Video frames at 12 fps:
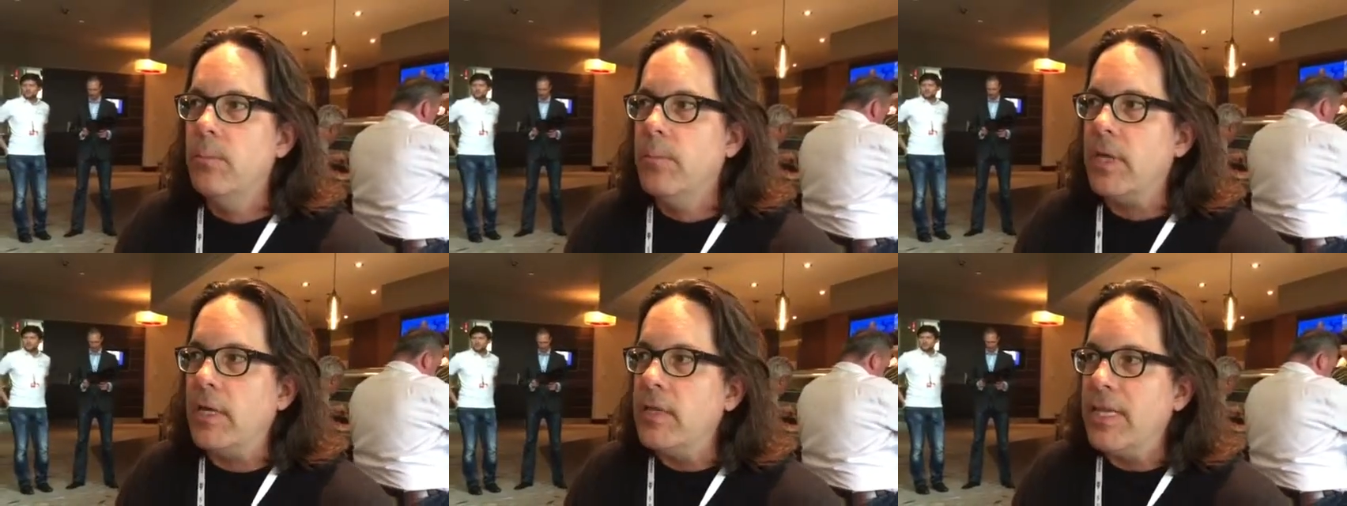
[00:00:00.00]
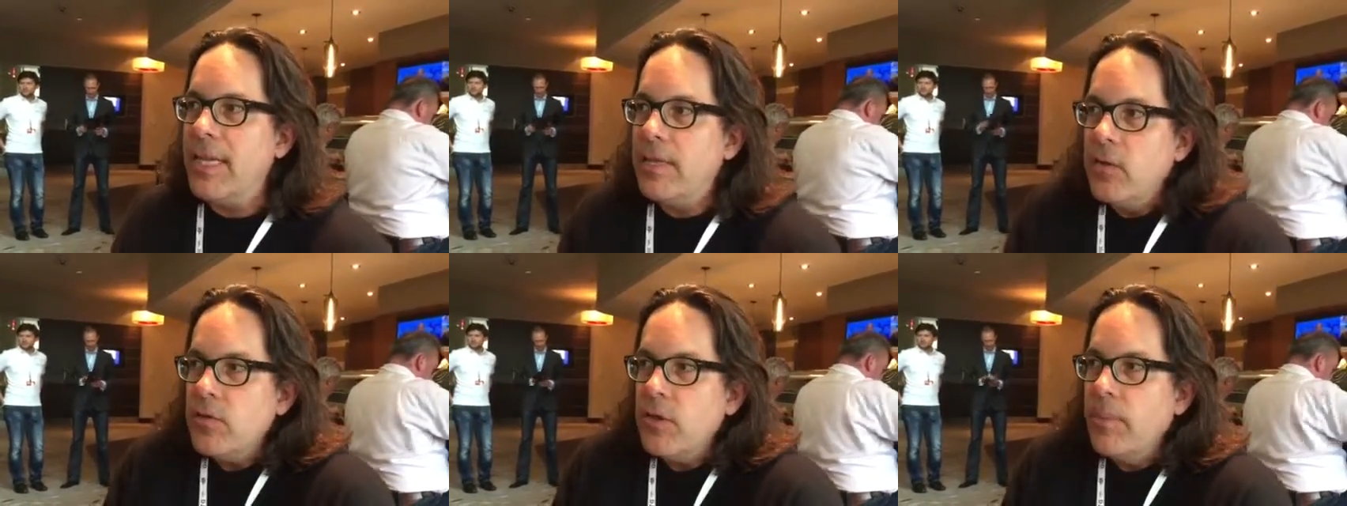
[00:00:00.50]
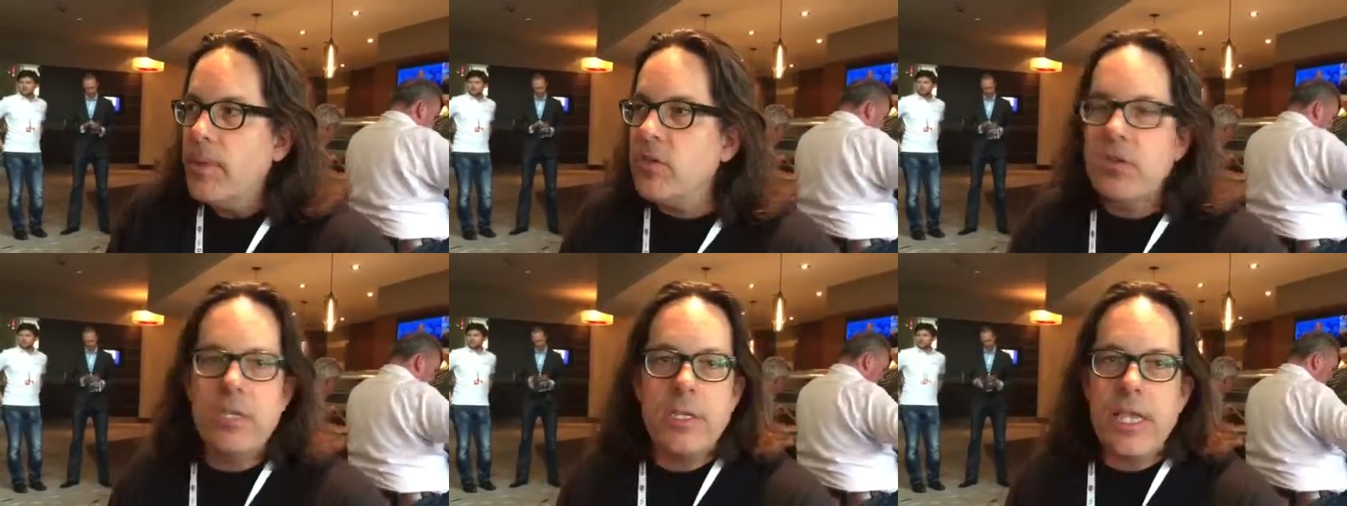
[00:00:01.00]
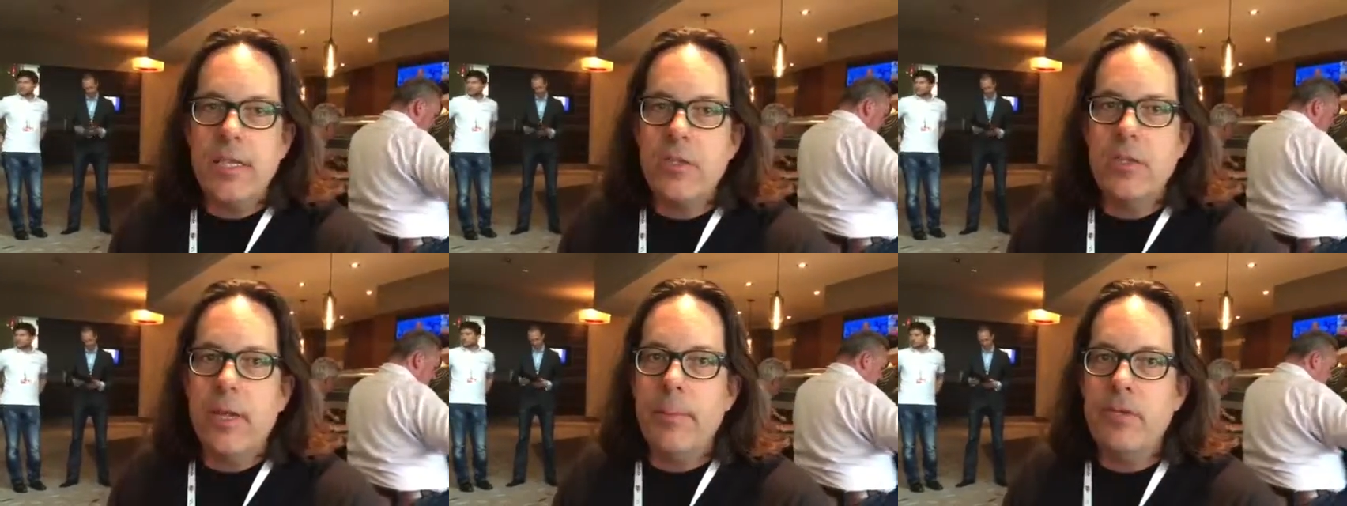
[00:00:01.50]
But other than that, there's not much to say.
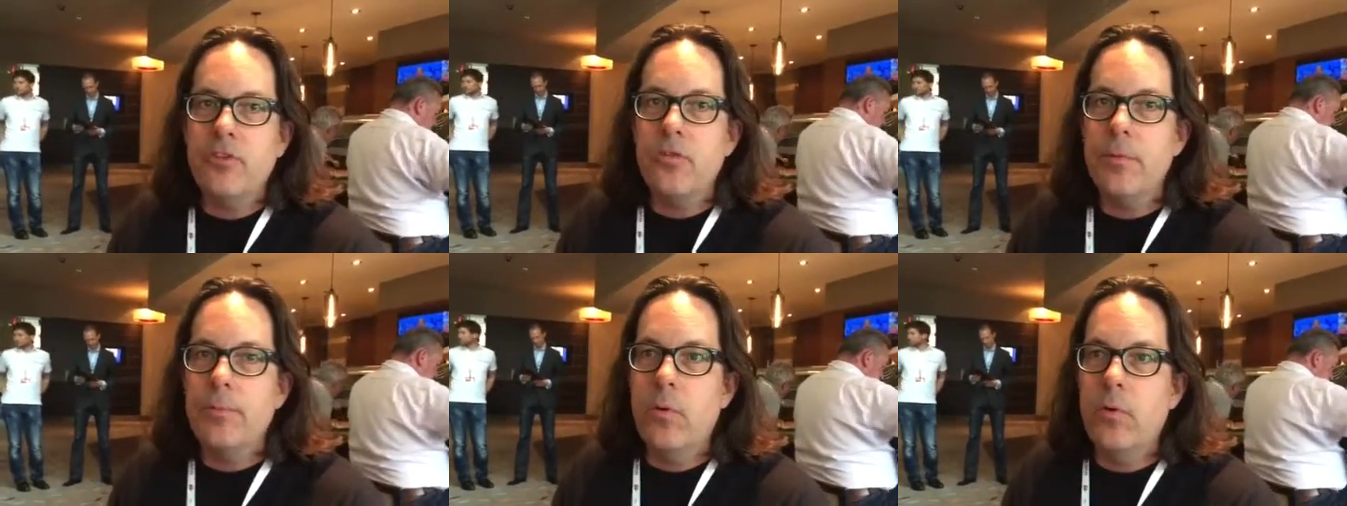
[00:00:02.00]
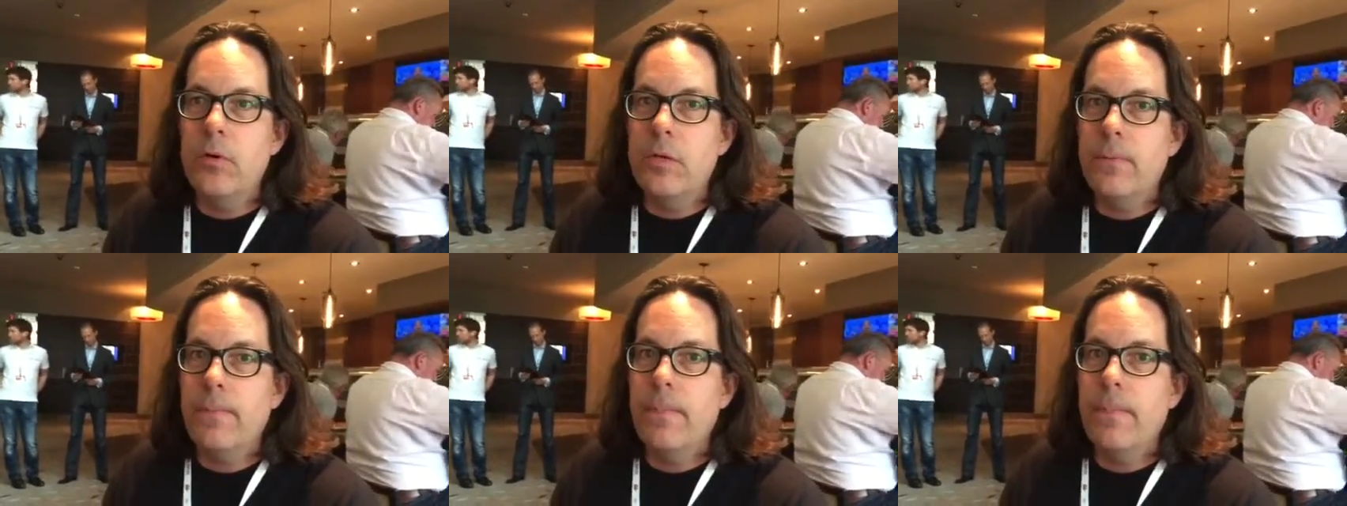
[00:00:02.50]
There's not much to report.